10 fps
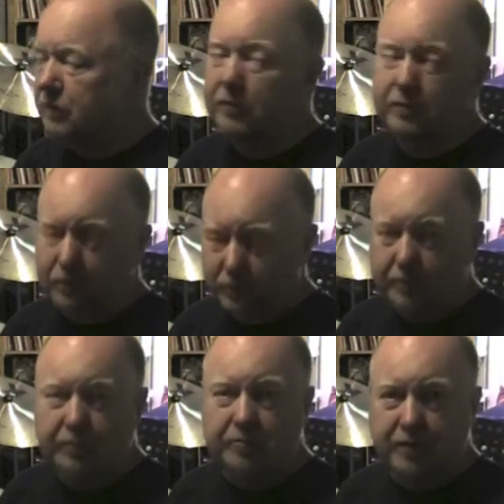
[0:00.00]
because normally
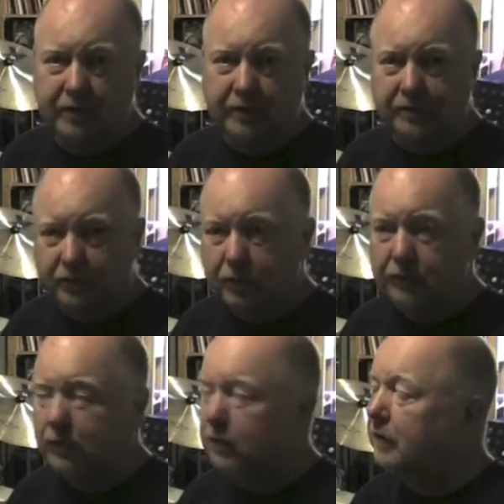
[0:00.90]
we practice in
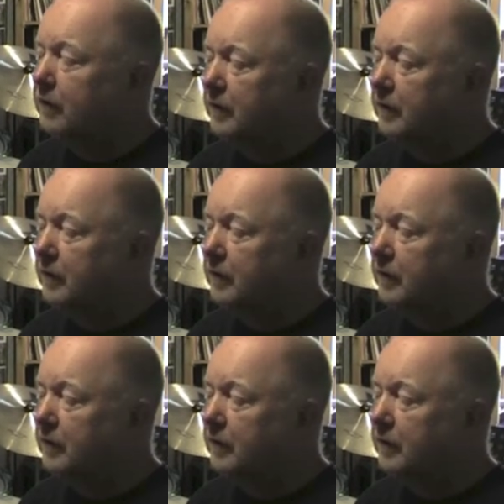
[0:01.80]
4/4.